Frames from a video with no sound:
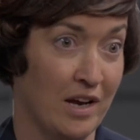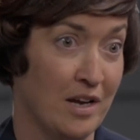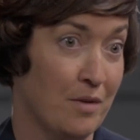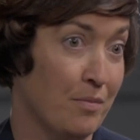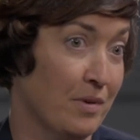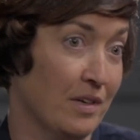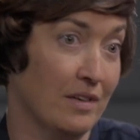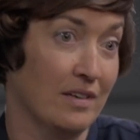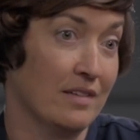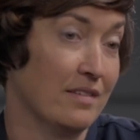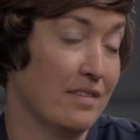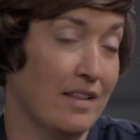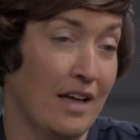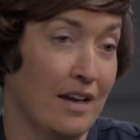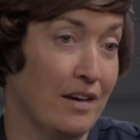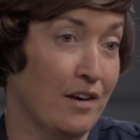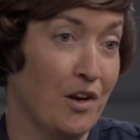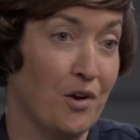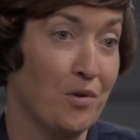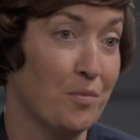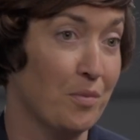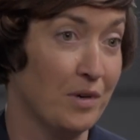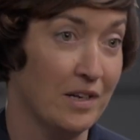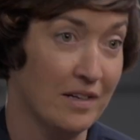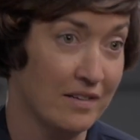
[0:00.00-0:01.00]
because then
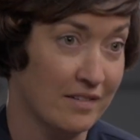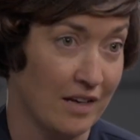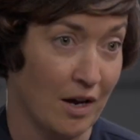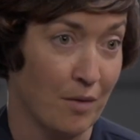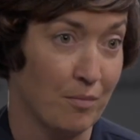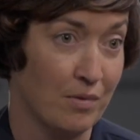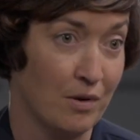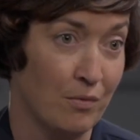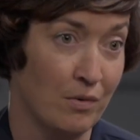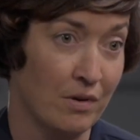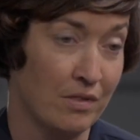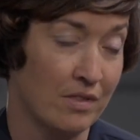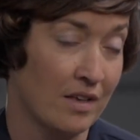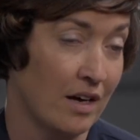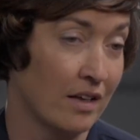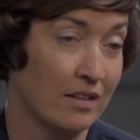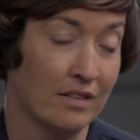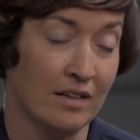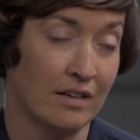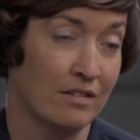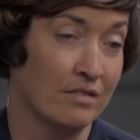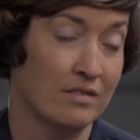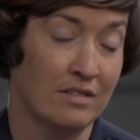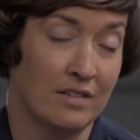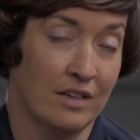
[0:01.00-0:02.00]
nobody's happy with that.
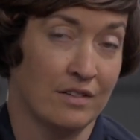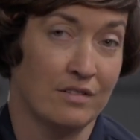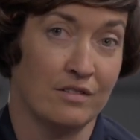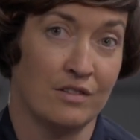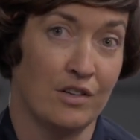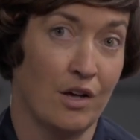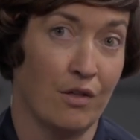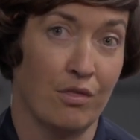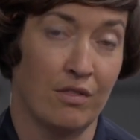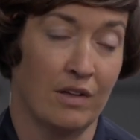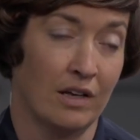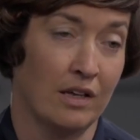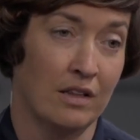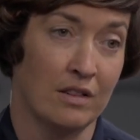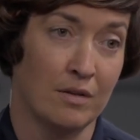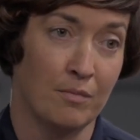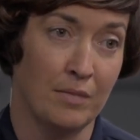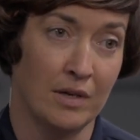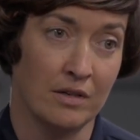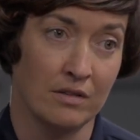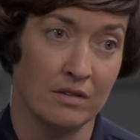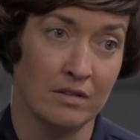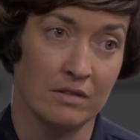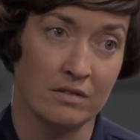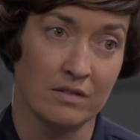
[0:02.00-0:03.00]
There's nothing in the
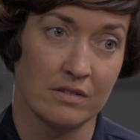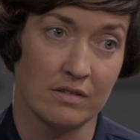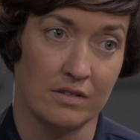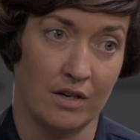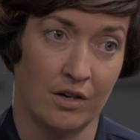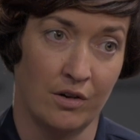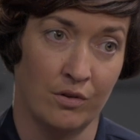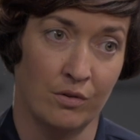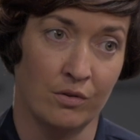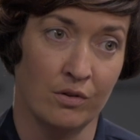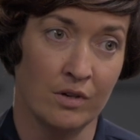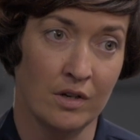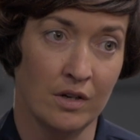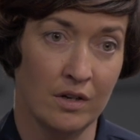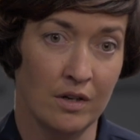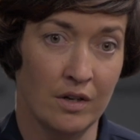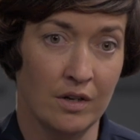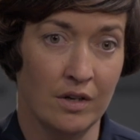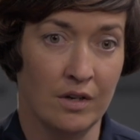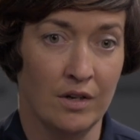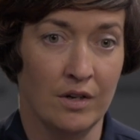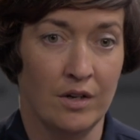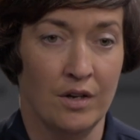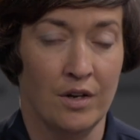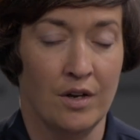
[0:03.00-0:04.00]
middle. So,
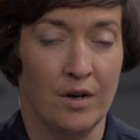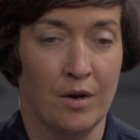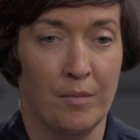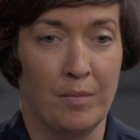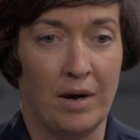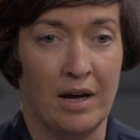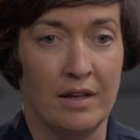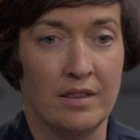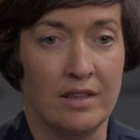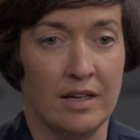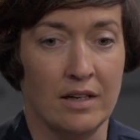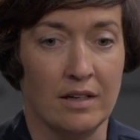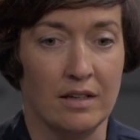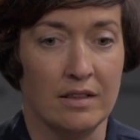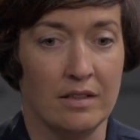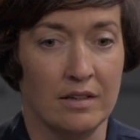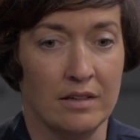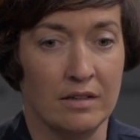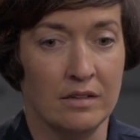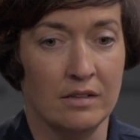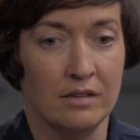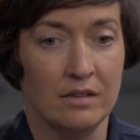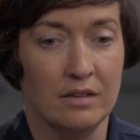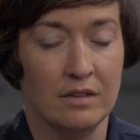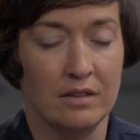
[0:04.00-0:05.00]
but I think
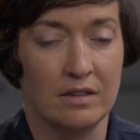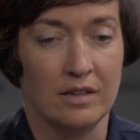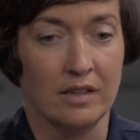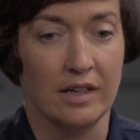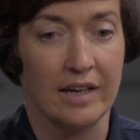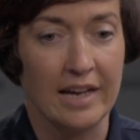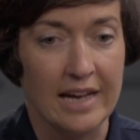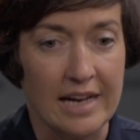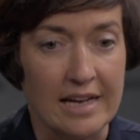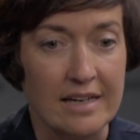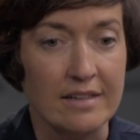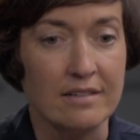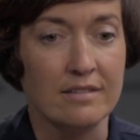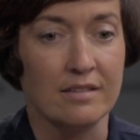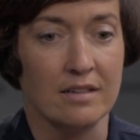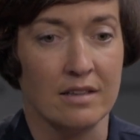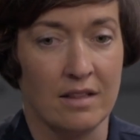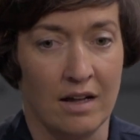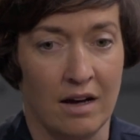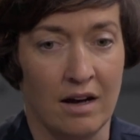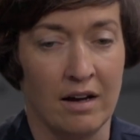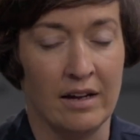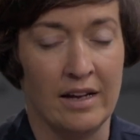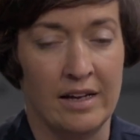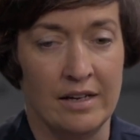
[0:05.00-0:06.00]
the key to
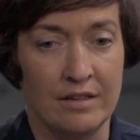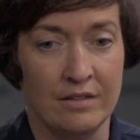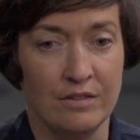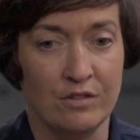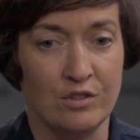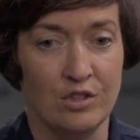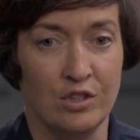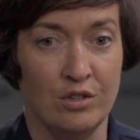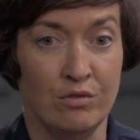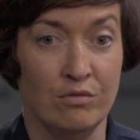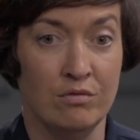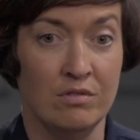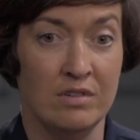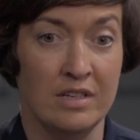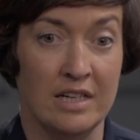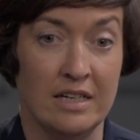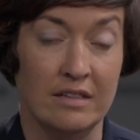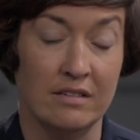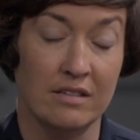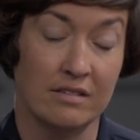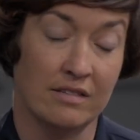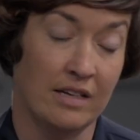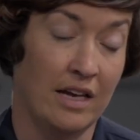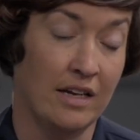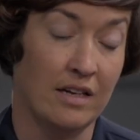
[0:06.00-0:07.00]
that is you need
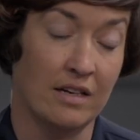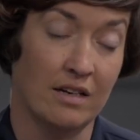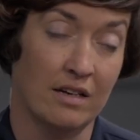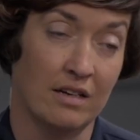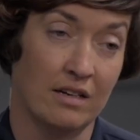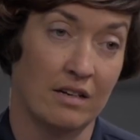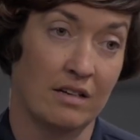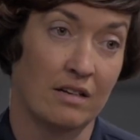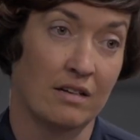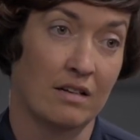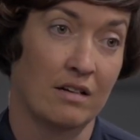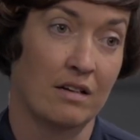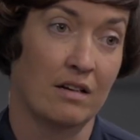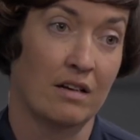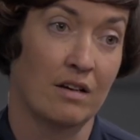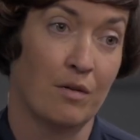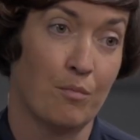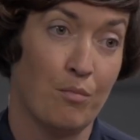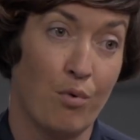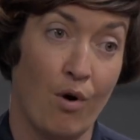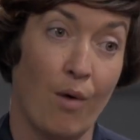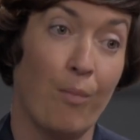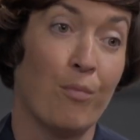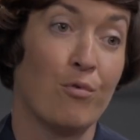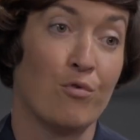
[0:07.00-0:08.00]
to take
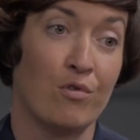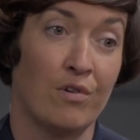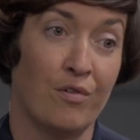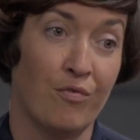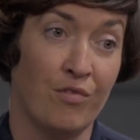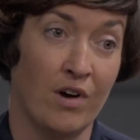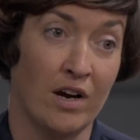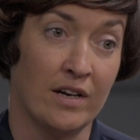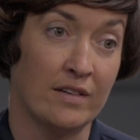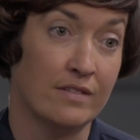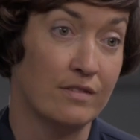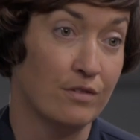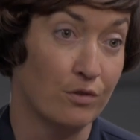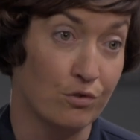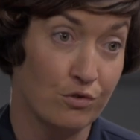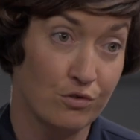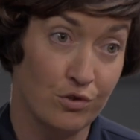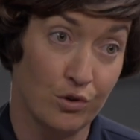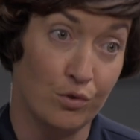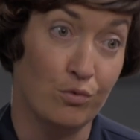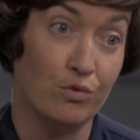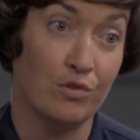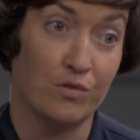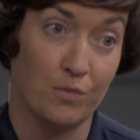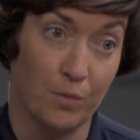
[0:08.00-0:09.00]
proper advice as
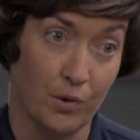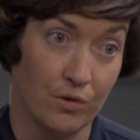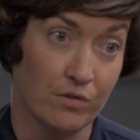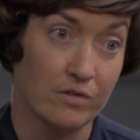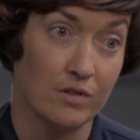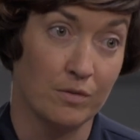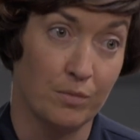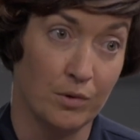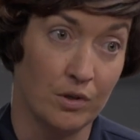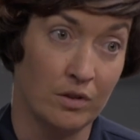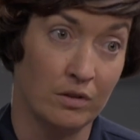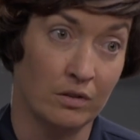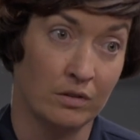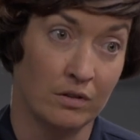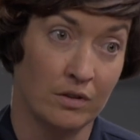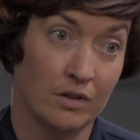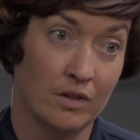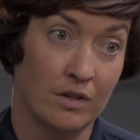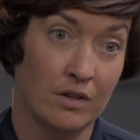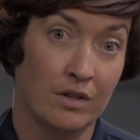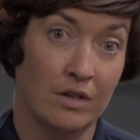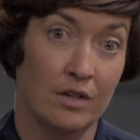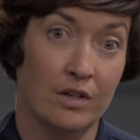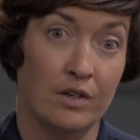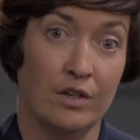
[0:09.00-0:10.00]
soon as possible,
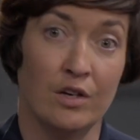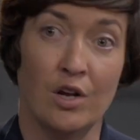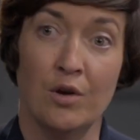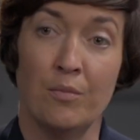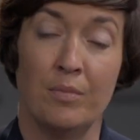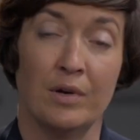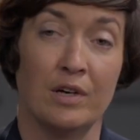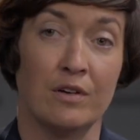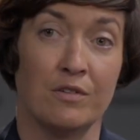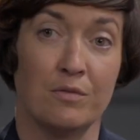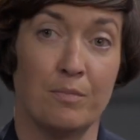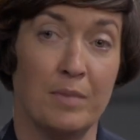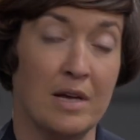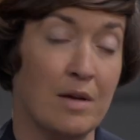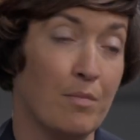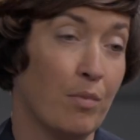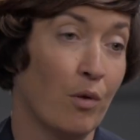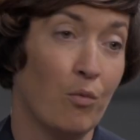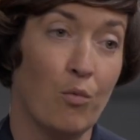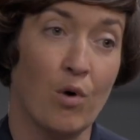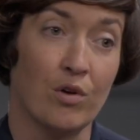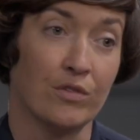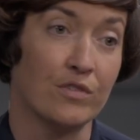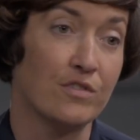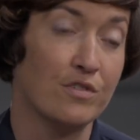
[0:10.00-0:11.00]
because people
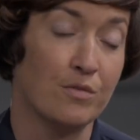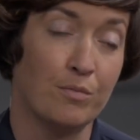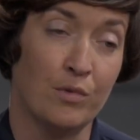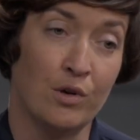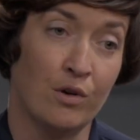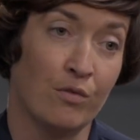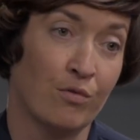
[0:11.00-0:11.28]
want to move